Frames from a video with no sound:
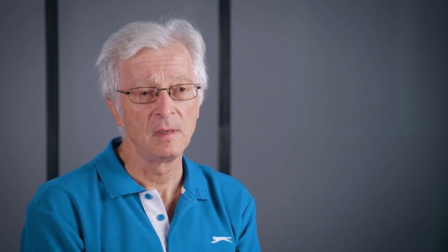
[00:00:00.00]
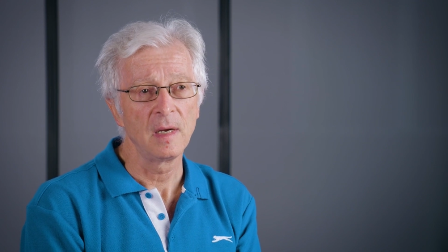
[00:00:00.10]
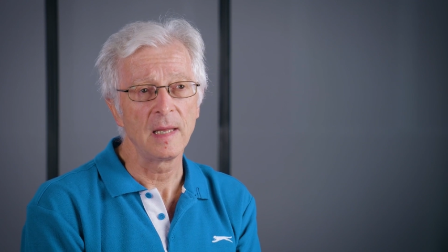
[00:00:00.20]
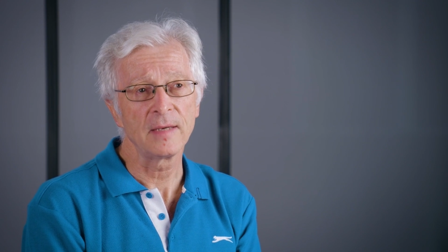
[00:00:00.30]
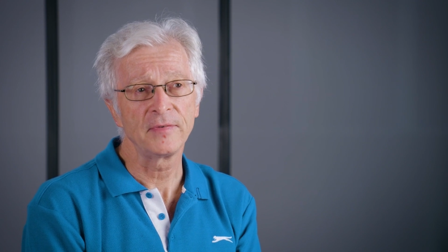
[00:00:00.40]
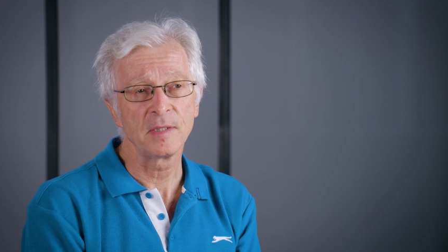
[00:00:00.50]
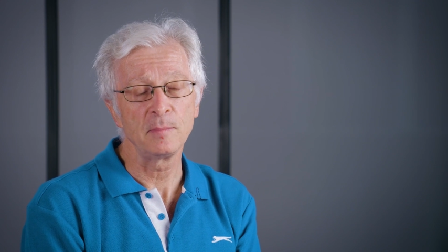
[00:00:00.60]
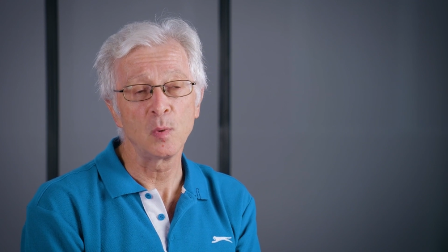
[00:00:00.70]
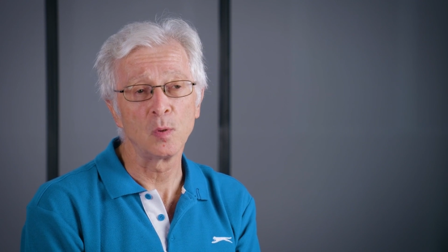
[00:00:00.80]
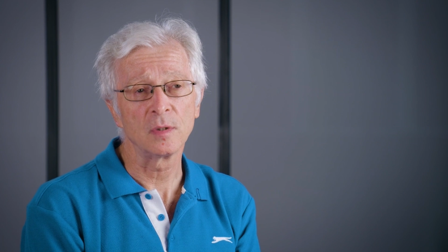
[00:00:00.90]
And therefore it's
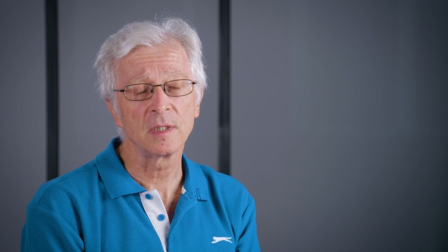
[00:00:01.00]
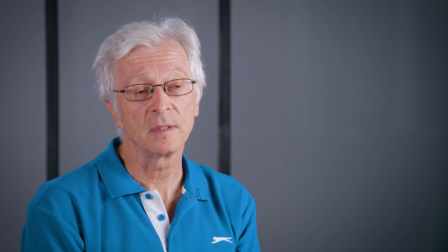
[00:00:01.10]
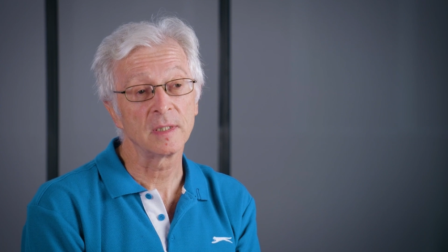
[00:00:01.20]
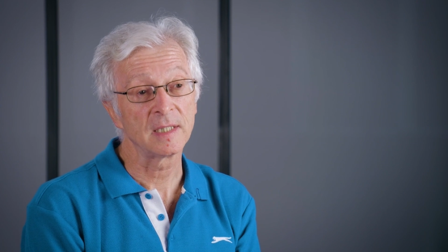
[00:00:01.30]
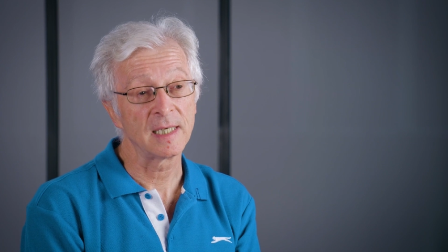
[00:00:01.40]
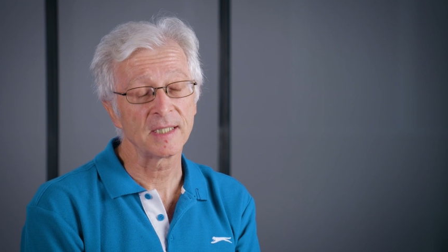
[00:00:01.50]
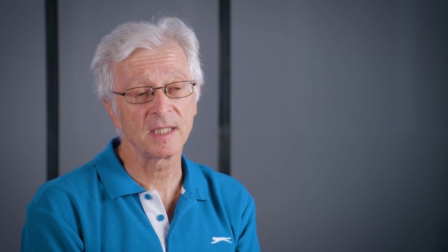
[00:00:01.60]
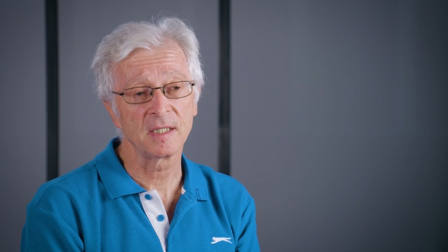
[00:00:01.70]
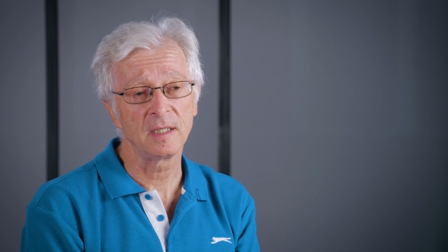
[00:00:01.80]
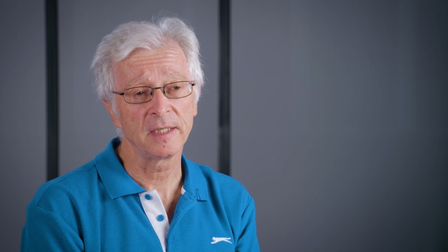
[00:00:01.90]
important that dialysis
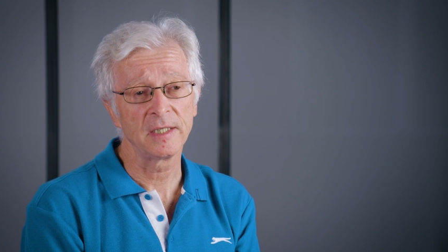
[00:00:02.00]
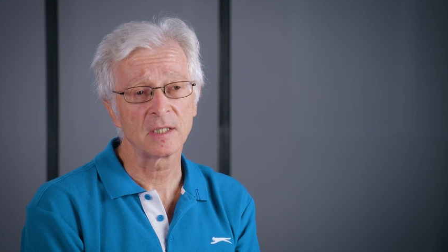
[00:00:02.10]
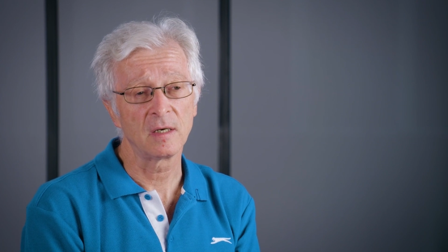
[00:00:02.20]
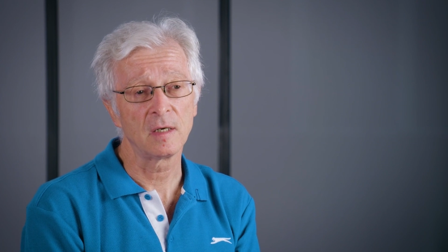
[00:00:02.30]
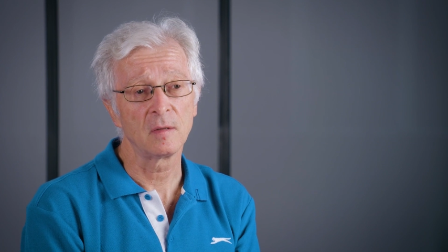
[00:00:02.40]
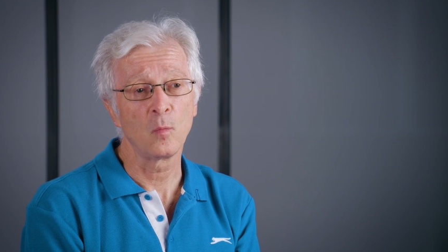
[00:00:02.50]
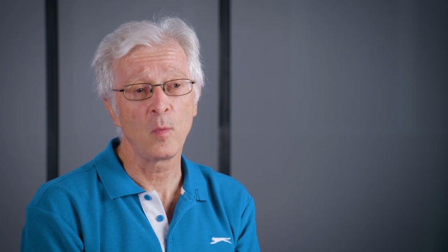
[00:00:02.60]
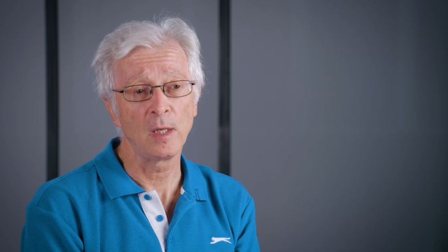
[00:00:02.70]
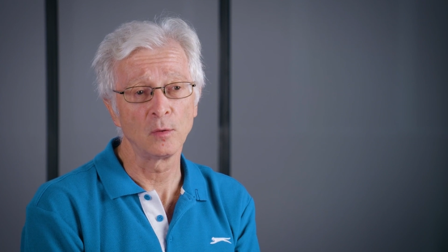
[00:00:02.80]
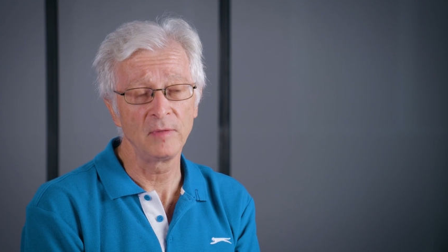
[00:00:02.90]
circuits are
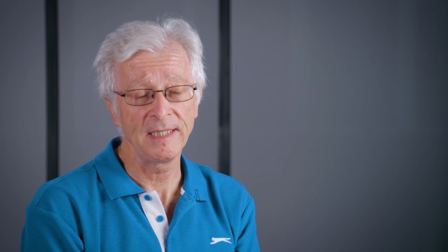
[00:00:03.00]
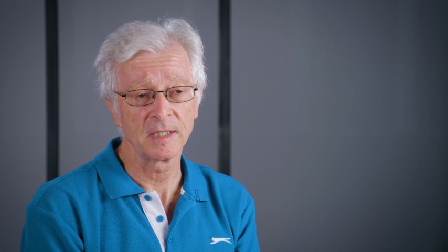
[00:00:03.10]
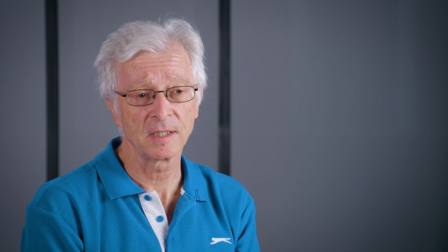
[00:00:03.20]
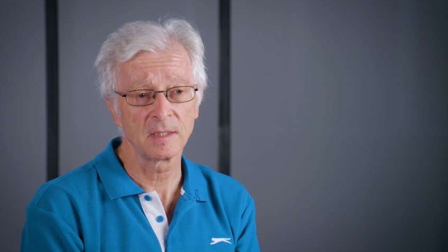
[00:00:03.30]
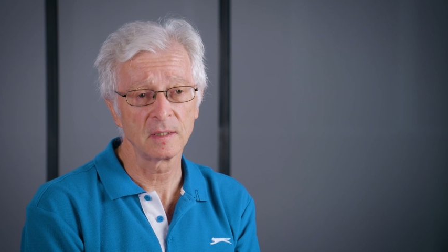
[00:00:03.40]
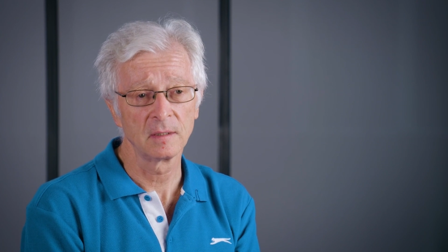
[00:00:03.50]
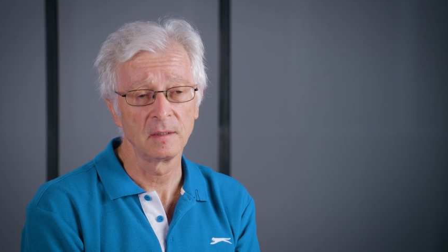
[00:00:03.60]
well rinsed